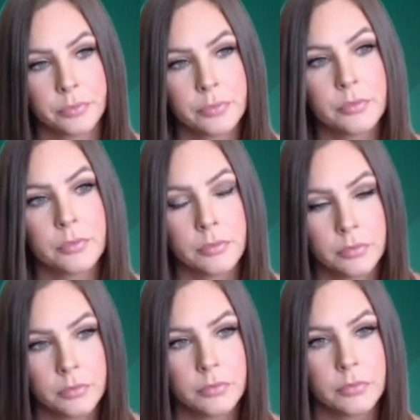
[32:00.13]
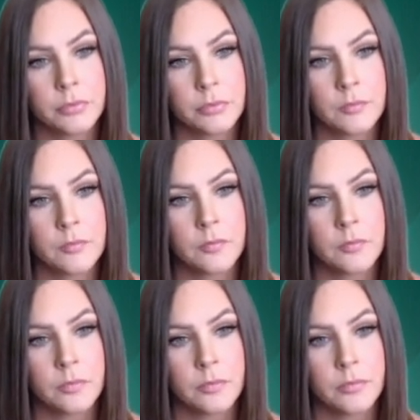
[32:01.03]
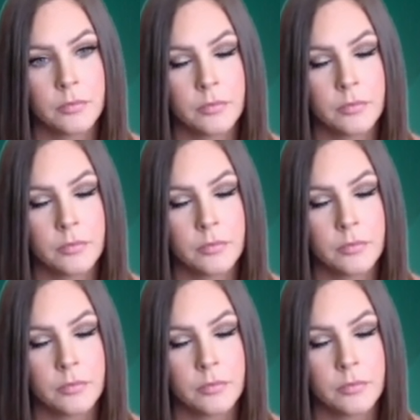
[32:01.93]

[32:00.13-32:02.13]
The person shown says nothing.